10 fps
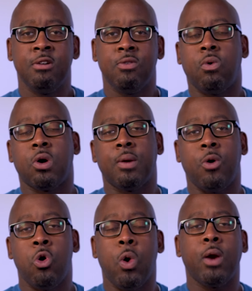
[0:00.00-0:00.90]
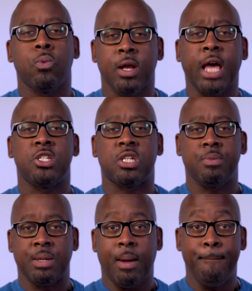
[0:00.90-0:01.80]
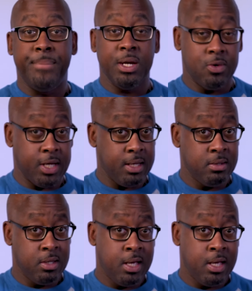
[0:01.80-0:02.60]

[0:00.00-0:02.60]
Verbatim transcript: What, am, what relationships am I building